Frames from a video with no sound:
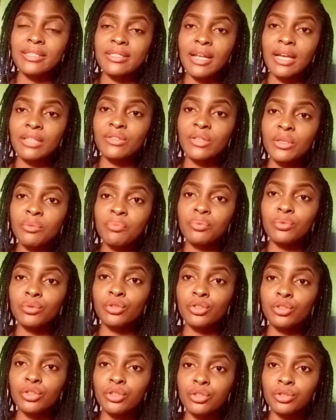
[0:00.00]
is actually
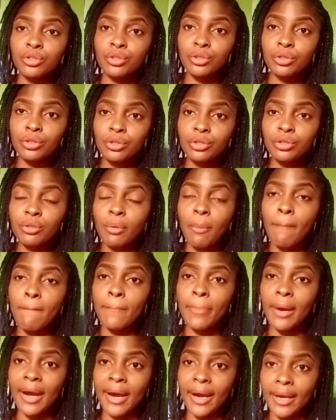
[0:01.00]
produced
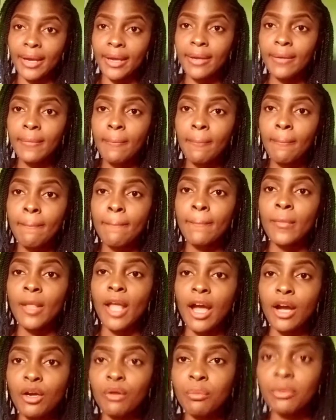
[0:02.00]
by
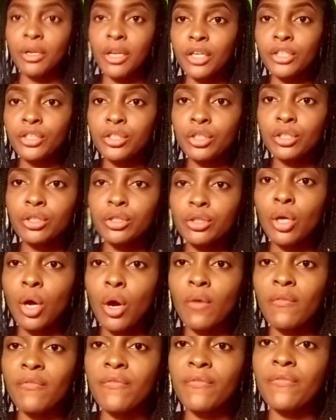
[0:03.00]
accumulation
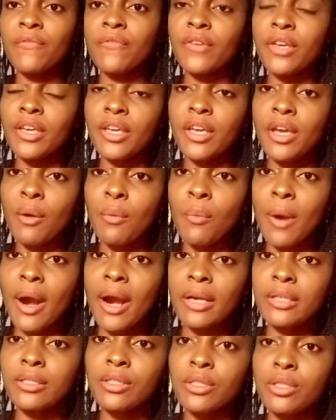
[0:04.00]
of
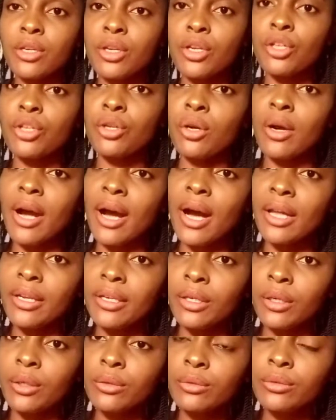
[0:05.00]
earwax in your
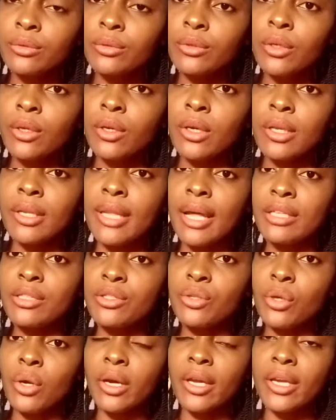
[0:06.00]
canal, that's
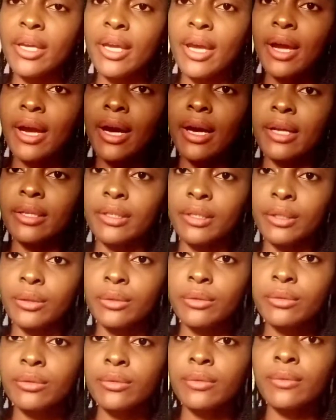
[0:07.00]
your ear
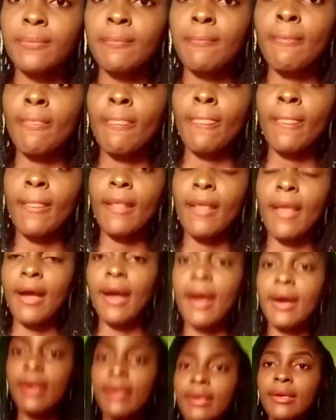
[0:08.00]
canal,
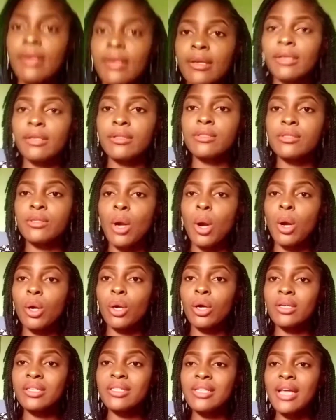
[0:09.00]
and it
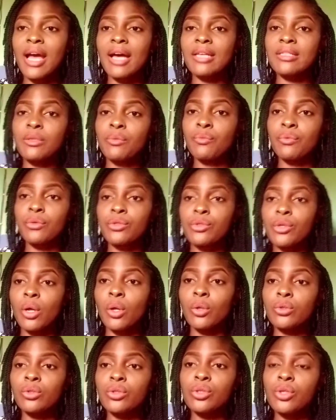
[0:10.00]
occurs as a
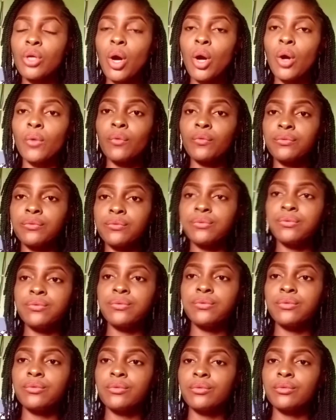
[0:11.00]
result of
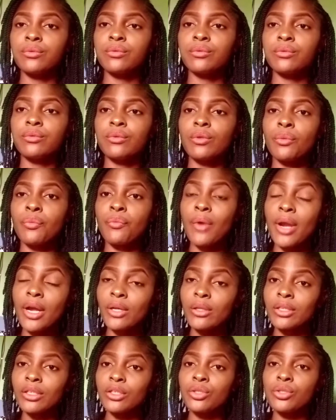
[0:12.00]

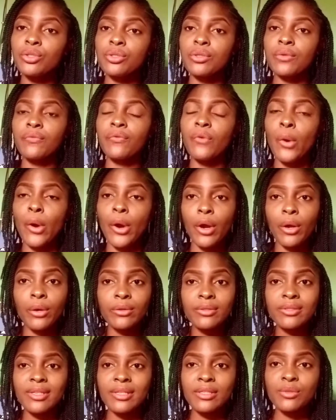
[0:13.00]
regular use of
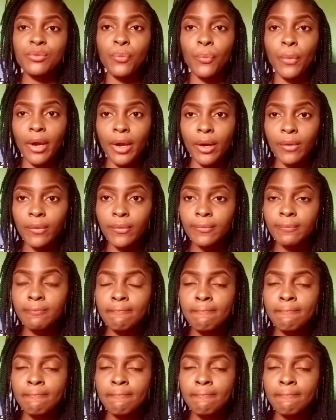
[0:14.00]
oils as well.